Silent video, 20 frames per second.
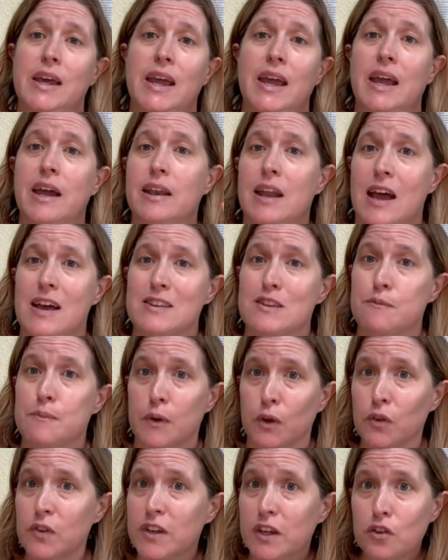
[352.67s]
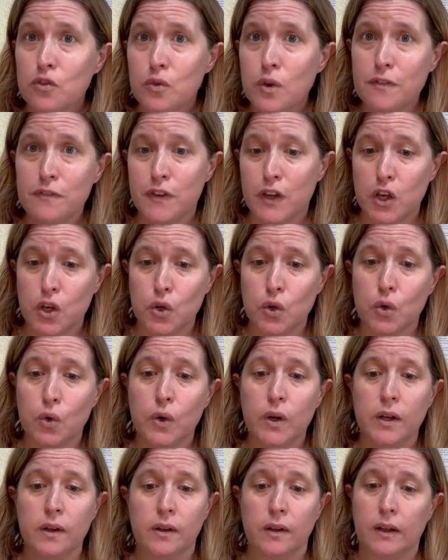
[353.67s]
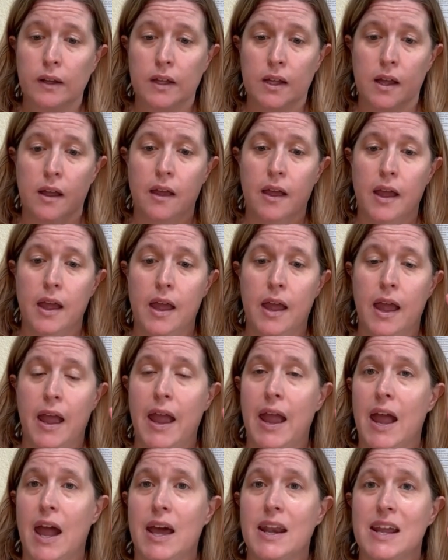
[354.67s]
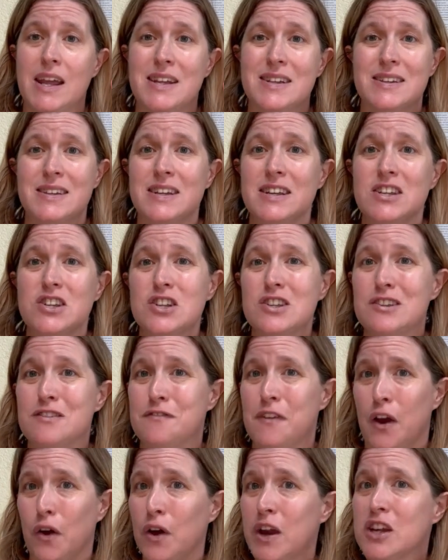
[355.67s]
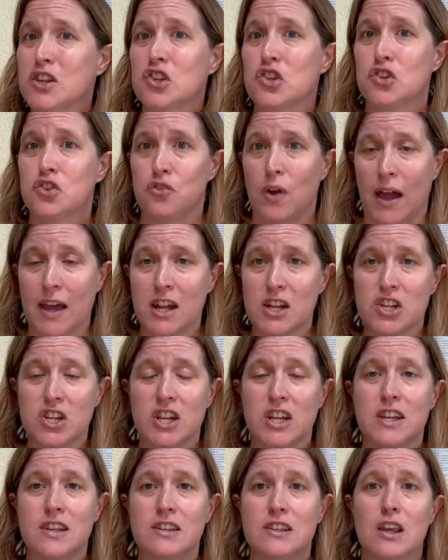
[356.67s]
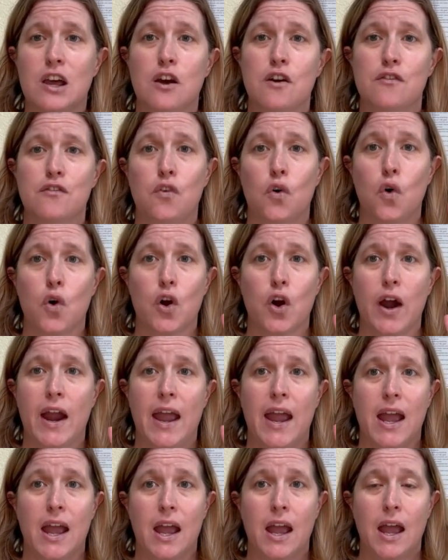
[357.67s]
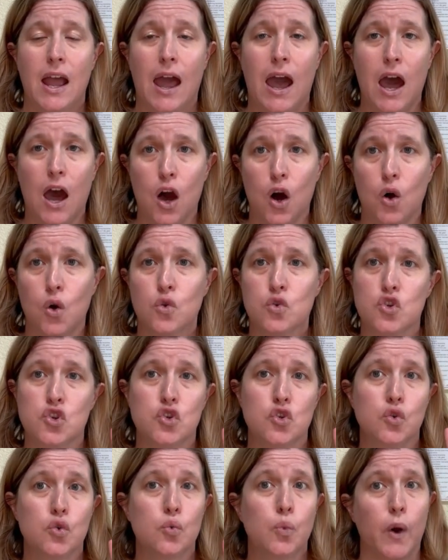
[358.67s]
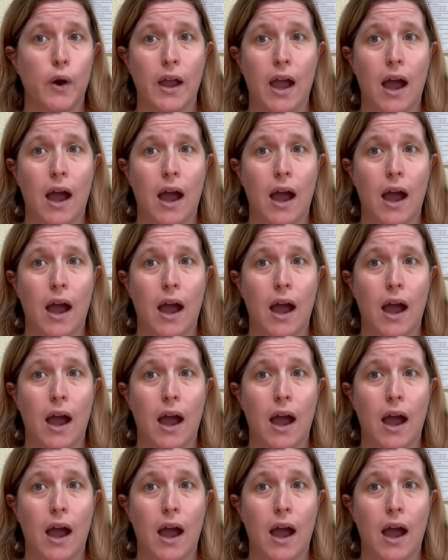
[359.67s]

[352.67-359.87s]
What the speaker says: It has built-in review, and it teaches various strategies for how to work